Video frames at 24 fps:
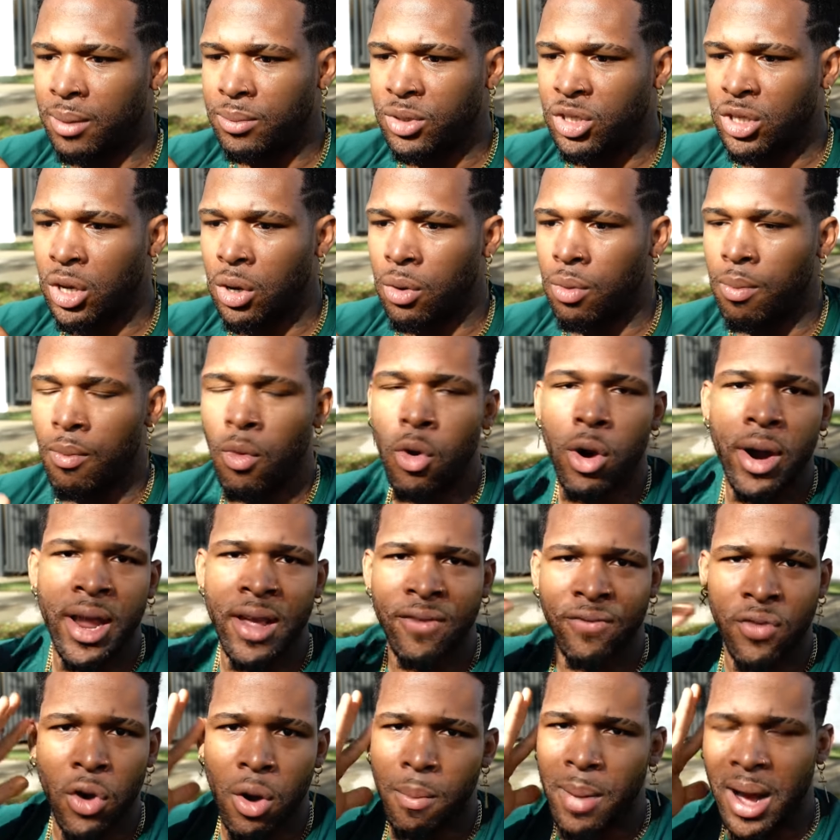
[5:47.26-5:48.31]
So more
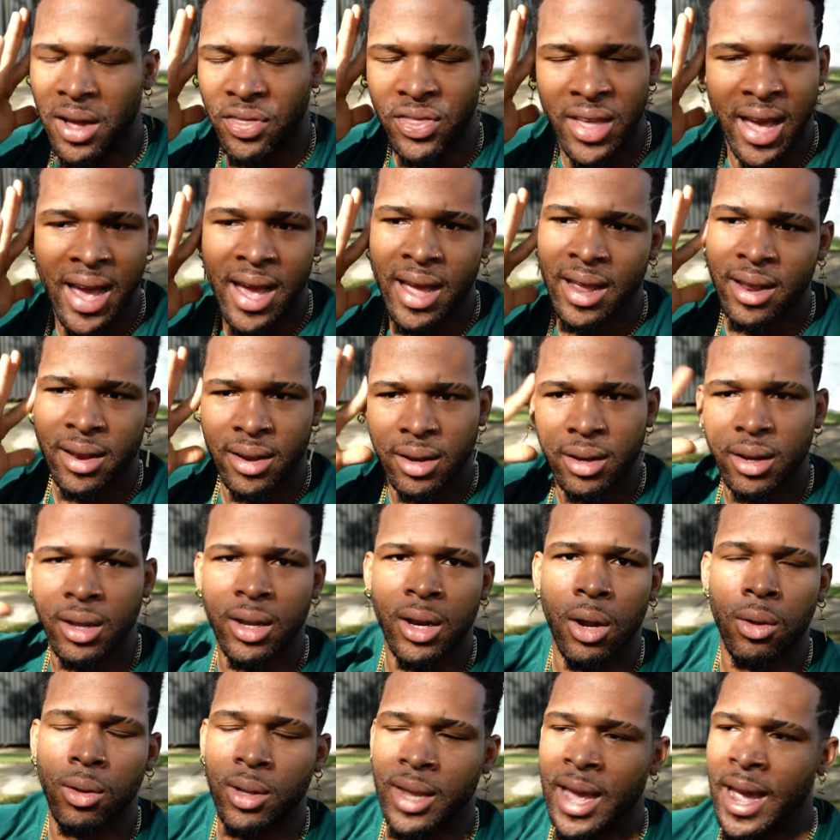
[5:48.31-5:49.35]
info about that, you
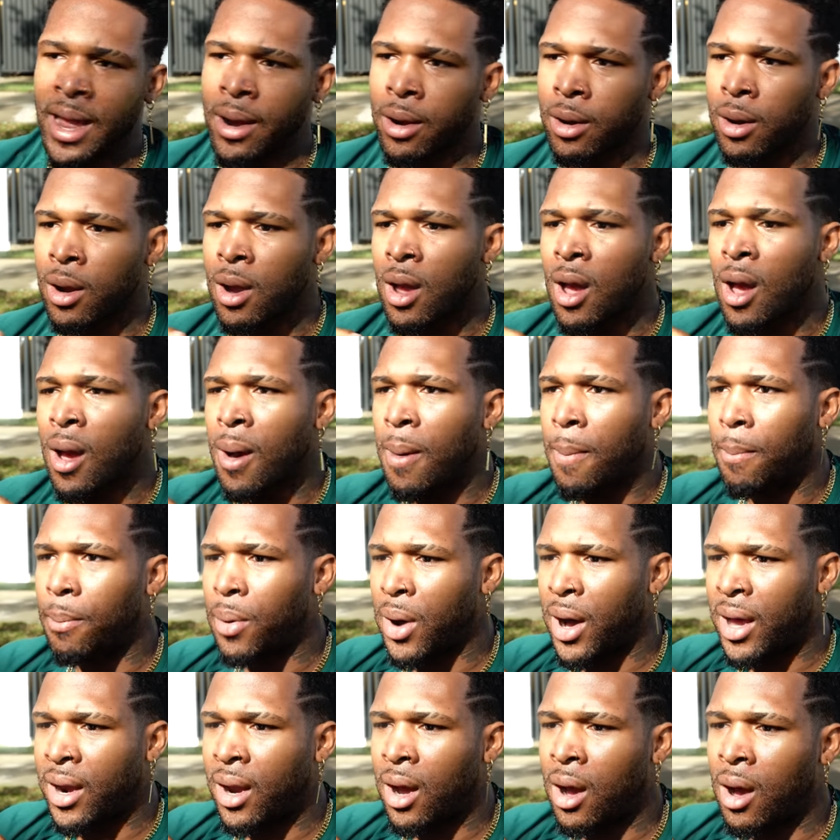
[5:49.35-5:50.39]
know, later.
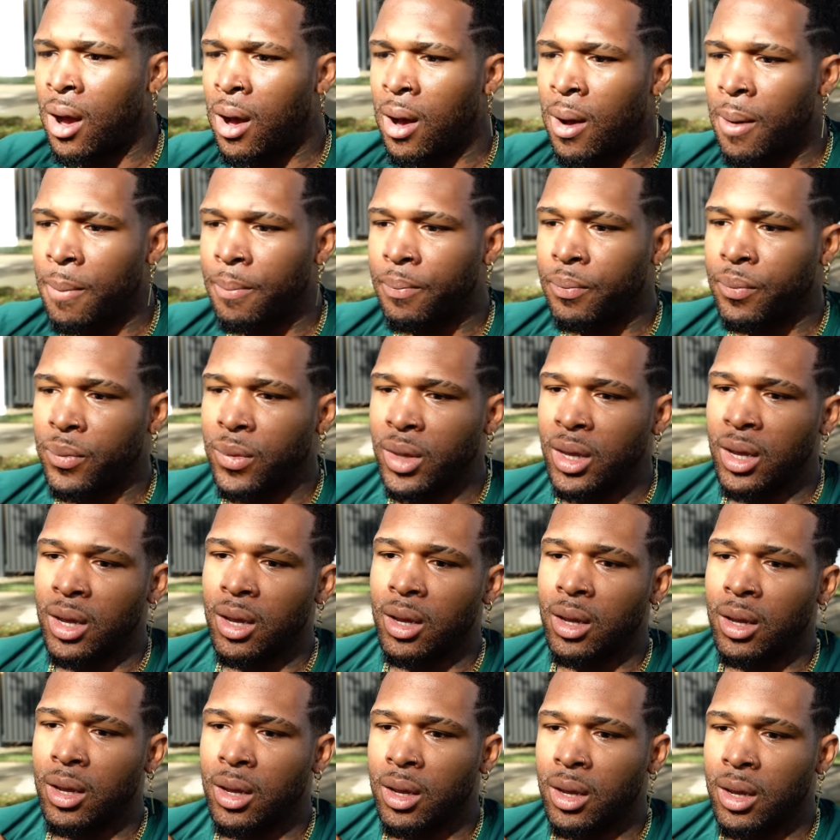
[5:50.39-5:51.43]
But,
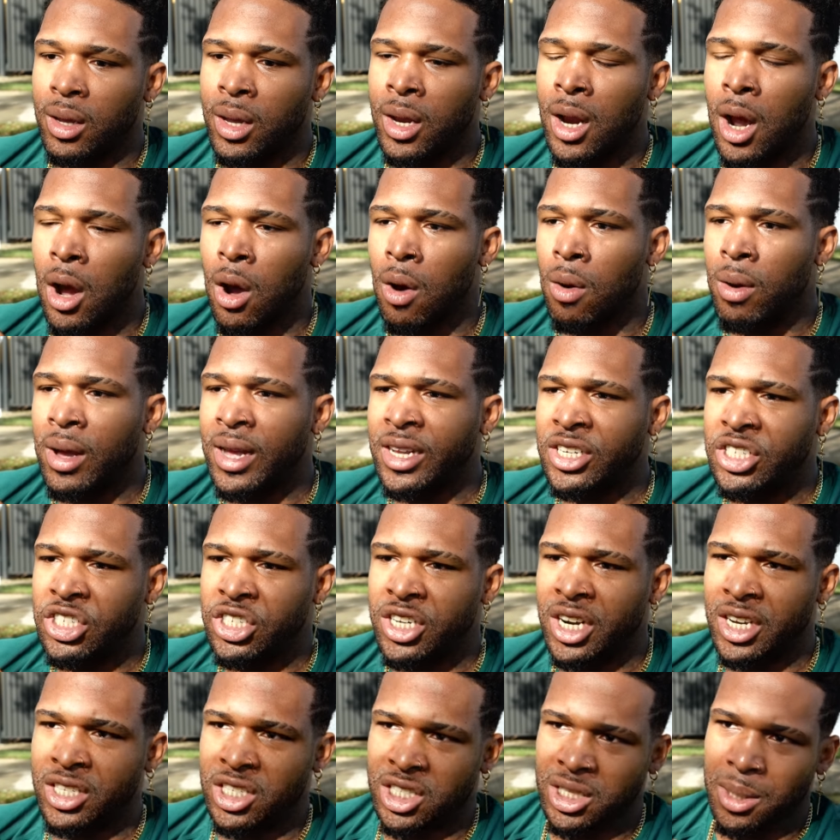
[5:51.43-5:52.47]
you know, it's
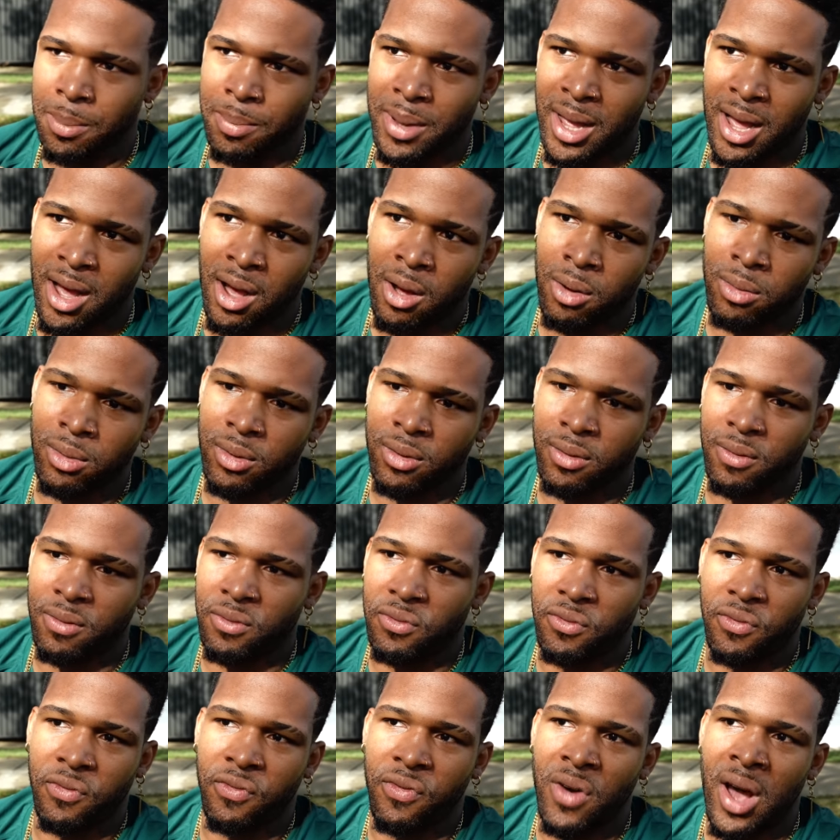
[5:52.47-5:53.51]
just about
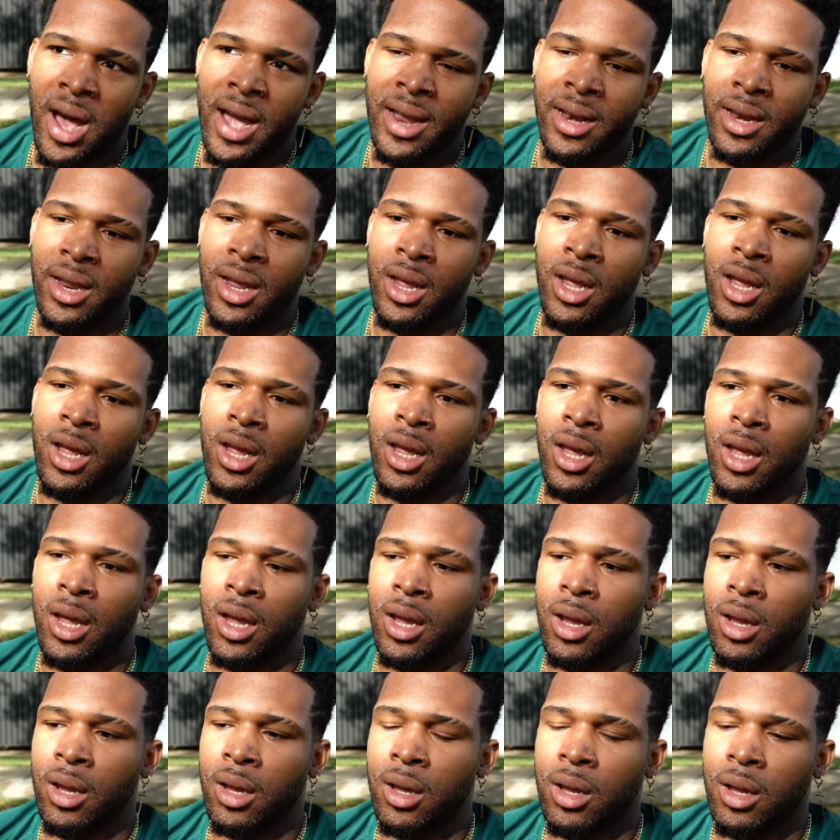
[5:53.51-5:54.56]

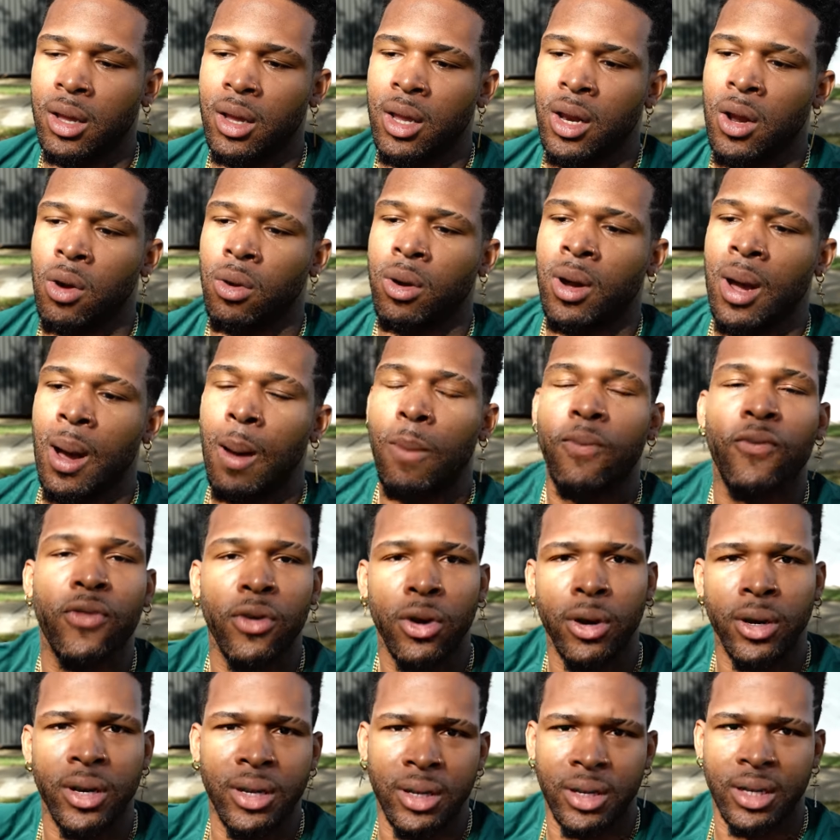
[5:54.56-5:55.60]
finding, you know,
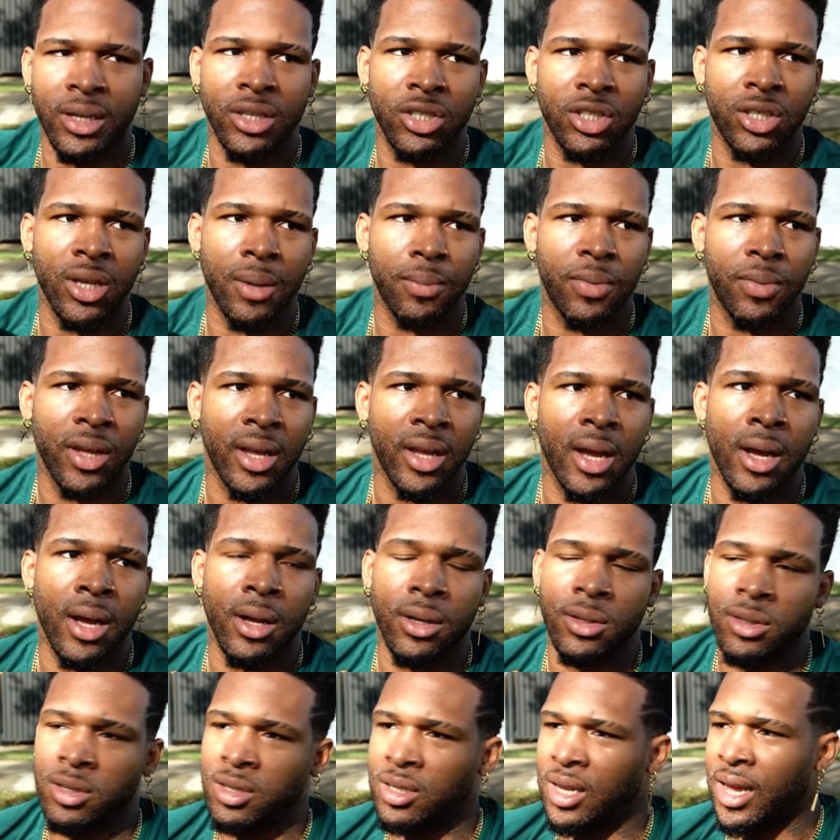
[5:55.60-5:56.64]
comfort in something
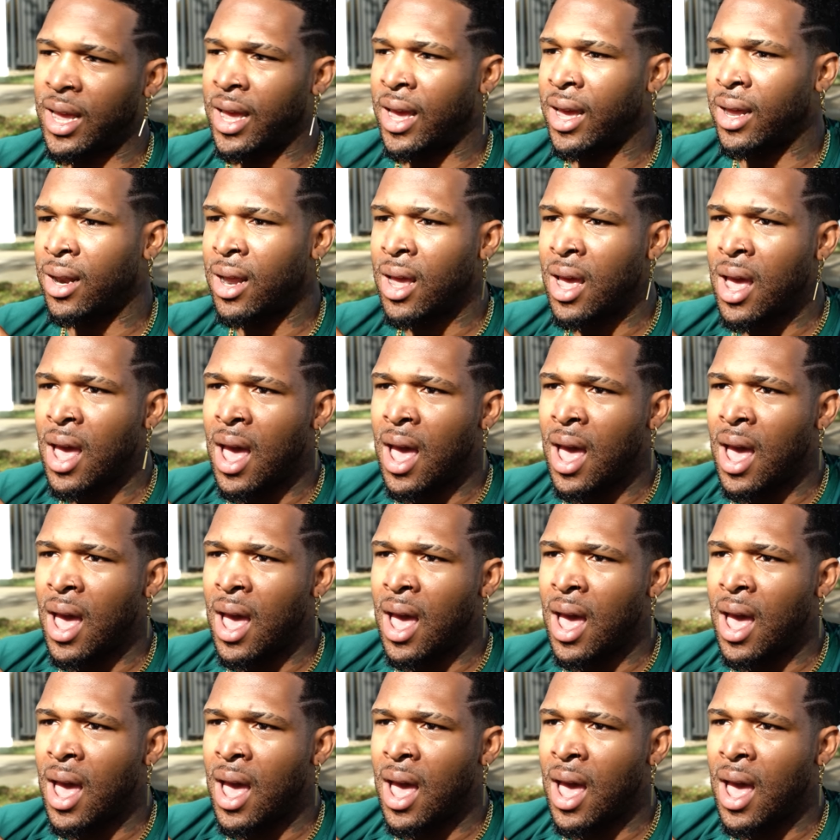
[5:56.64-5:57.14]
else. And